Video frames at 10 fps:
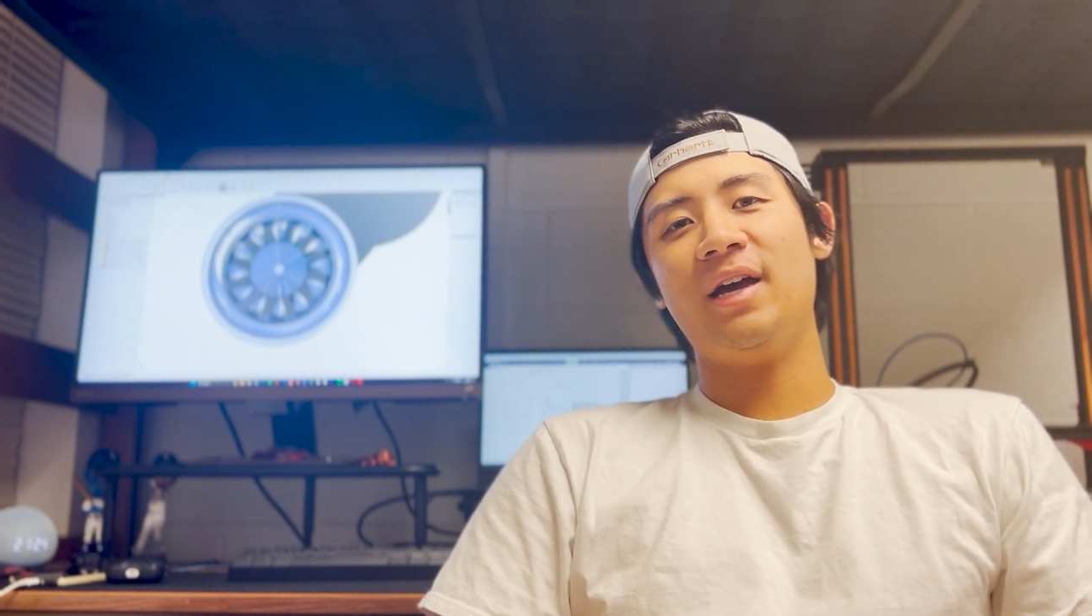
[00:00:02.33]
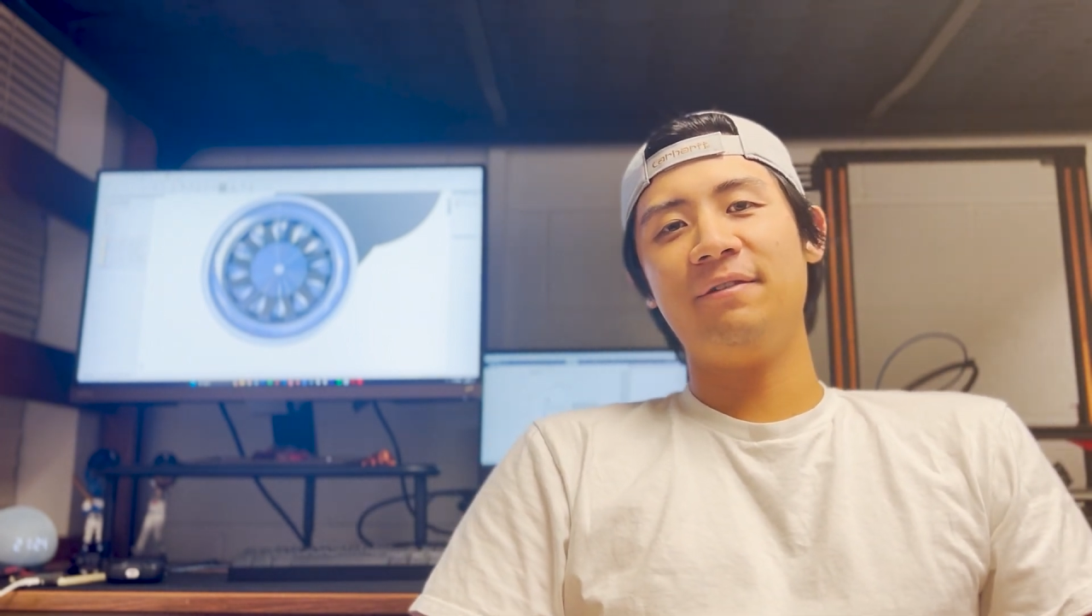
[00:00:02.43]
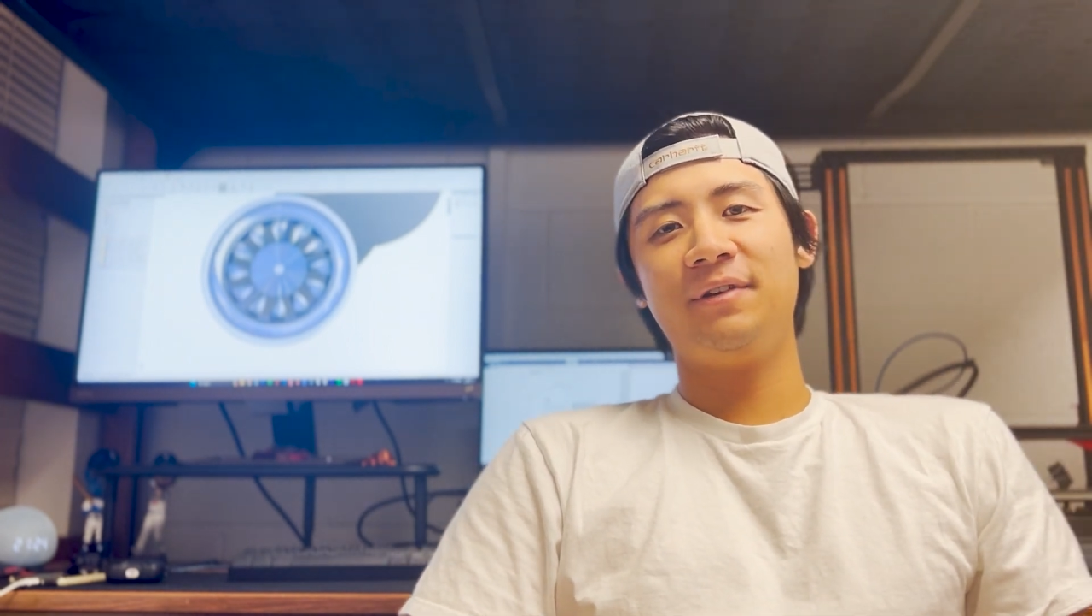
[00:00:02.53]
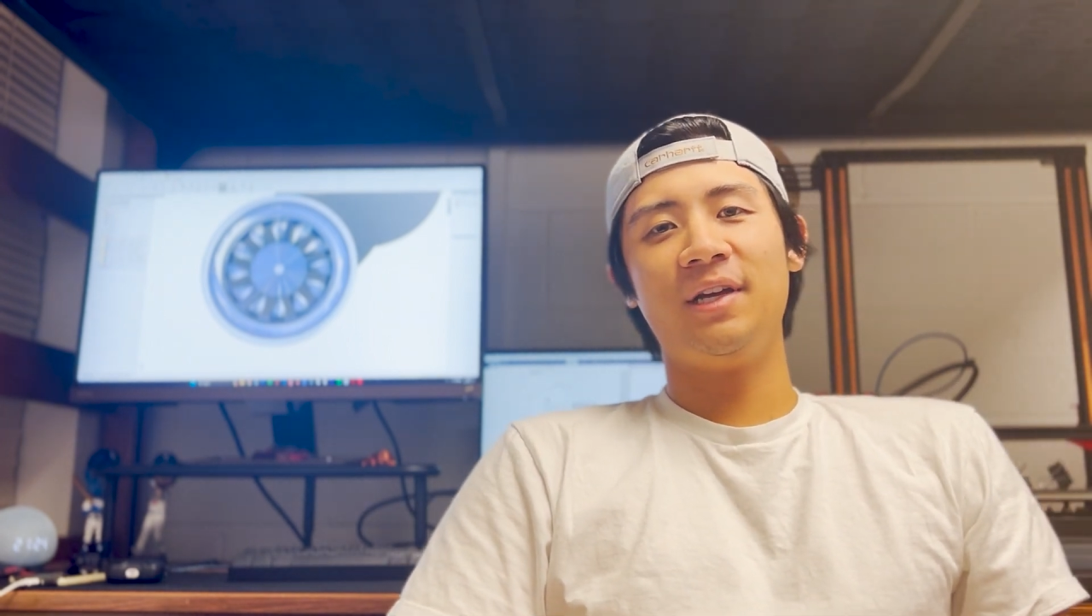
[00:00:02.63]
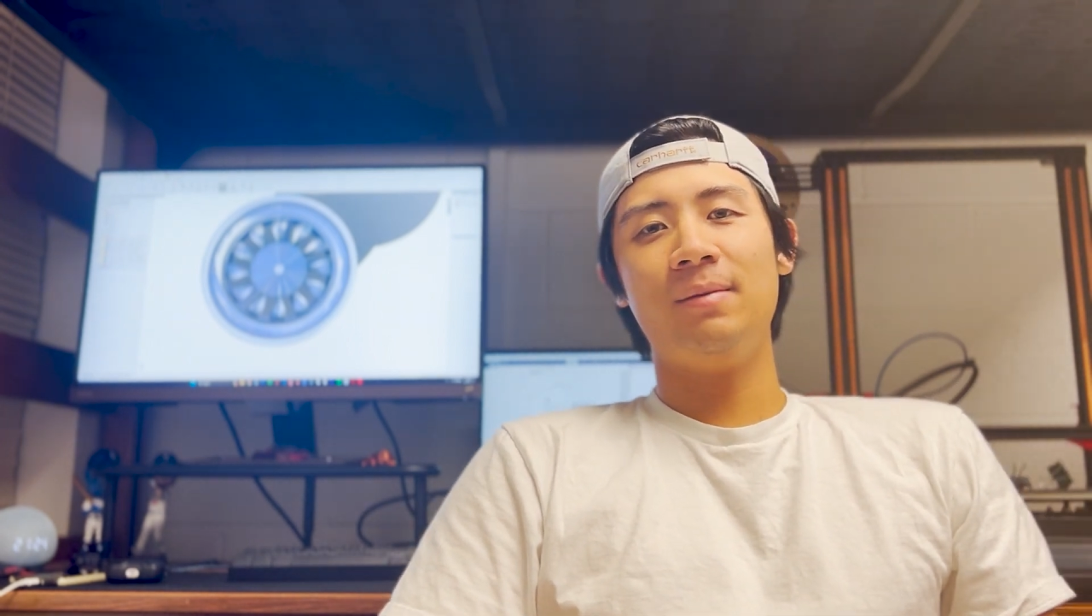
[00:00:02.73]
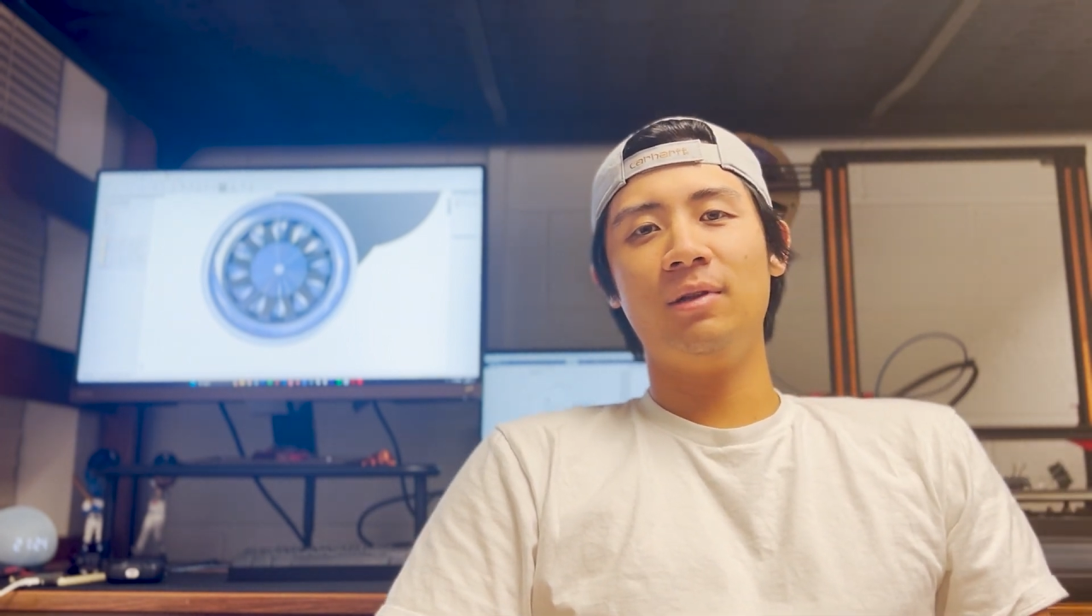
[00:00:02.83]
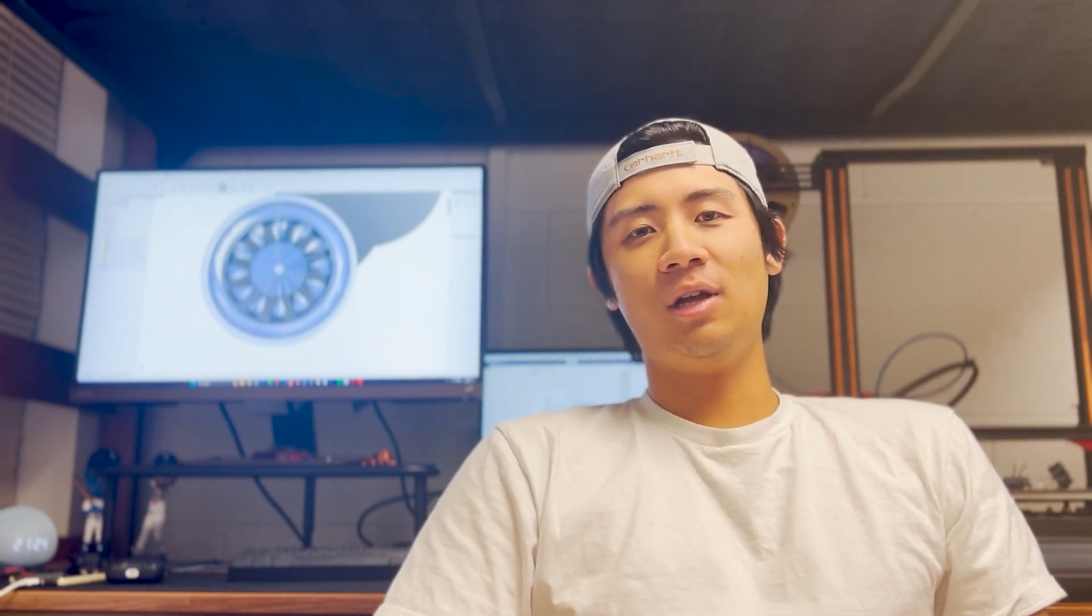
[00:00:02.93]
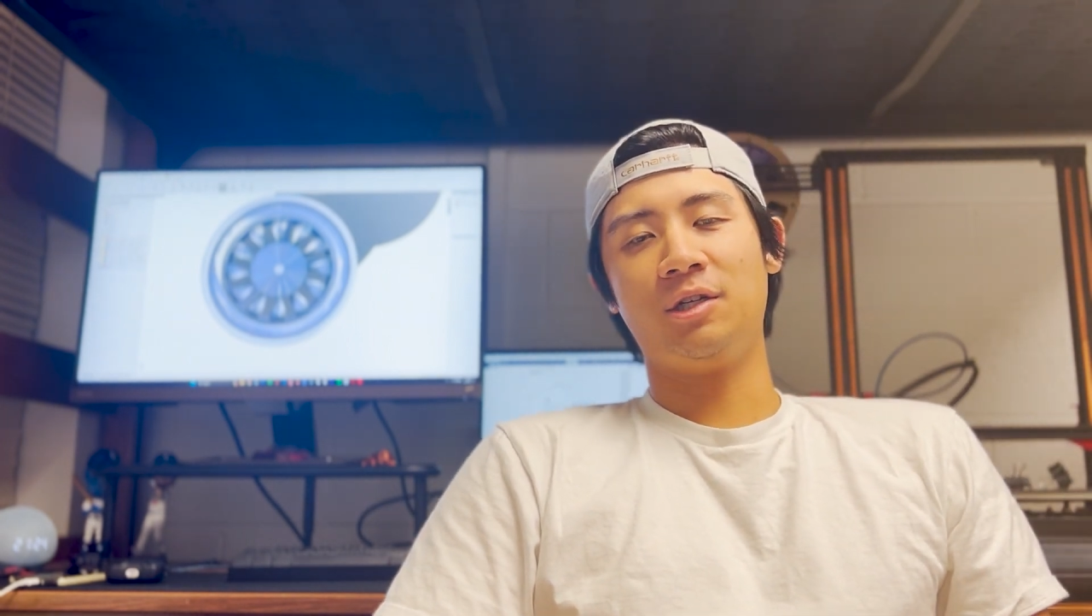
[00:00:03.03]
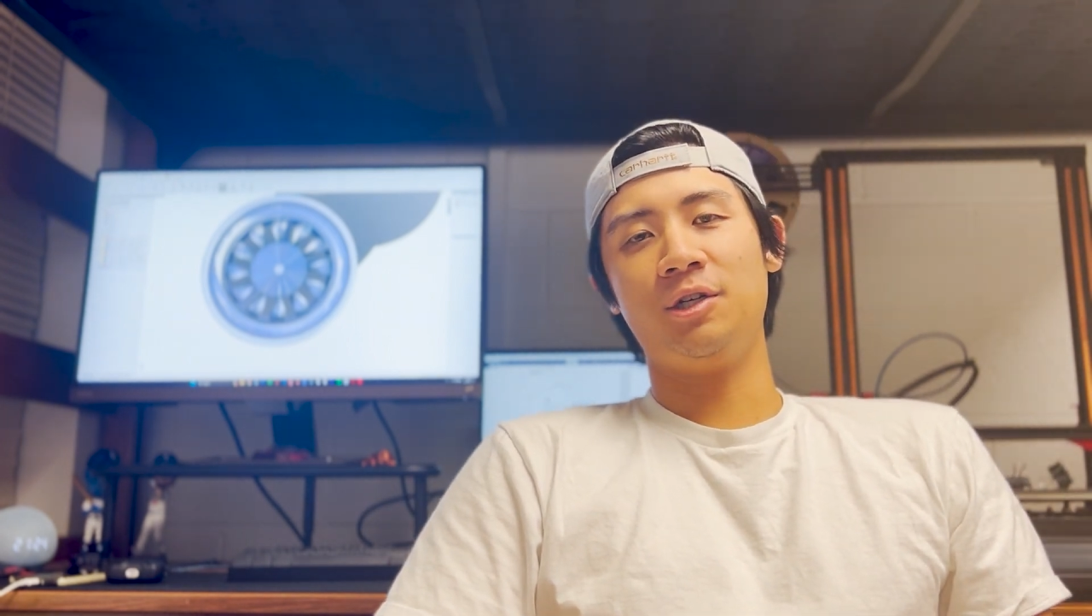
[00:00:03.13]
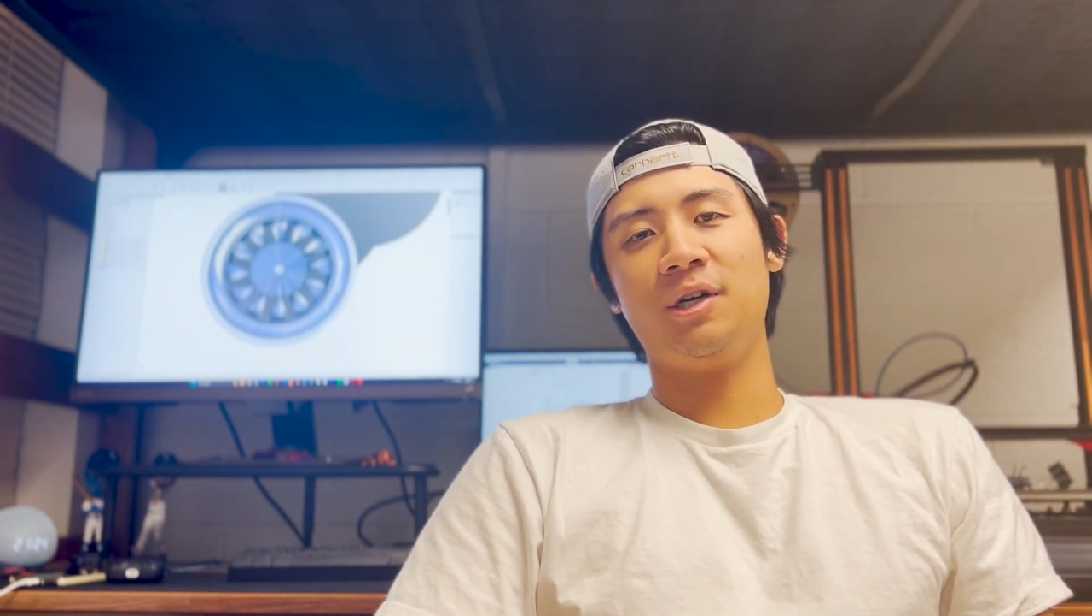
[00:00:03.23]
FDM
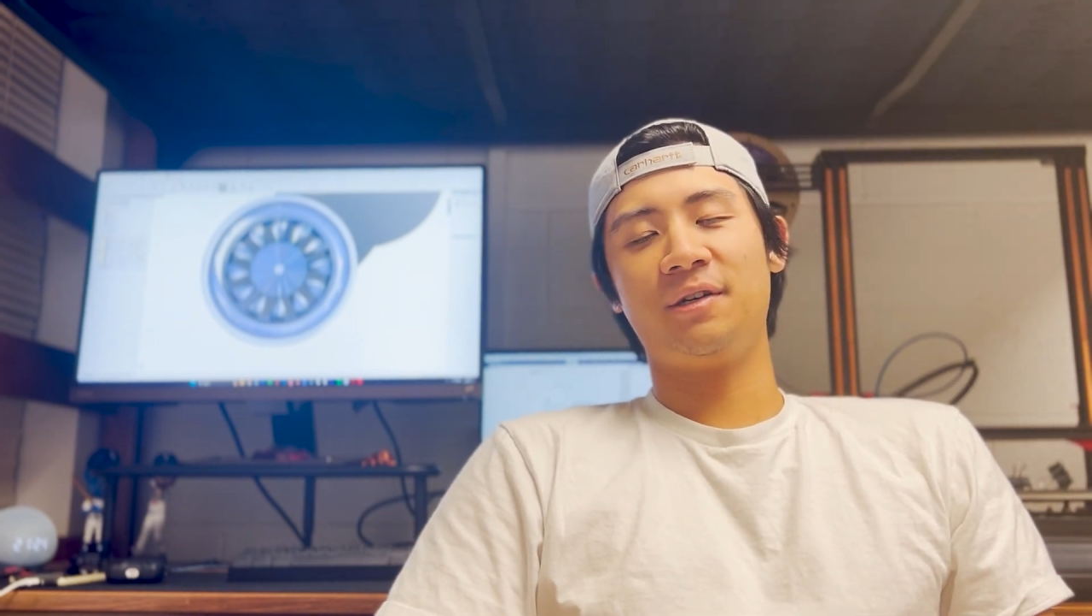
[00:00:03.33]
electric